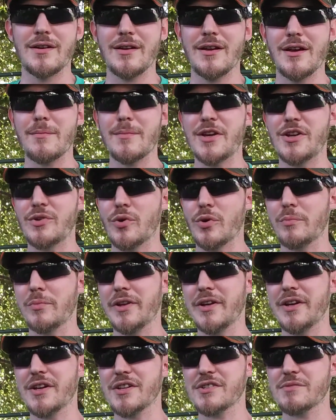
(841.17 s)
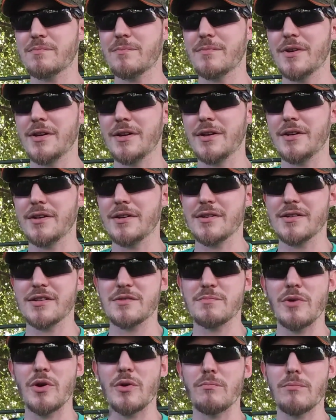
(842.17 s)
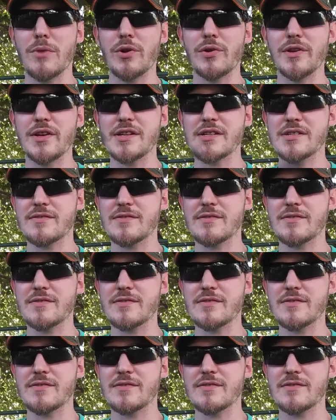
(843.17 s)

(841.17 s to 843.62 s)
I mean, normally I smoke Burleys,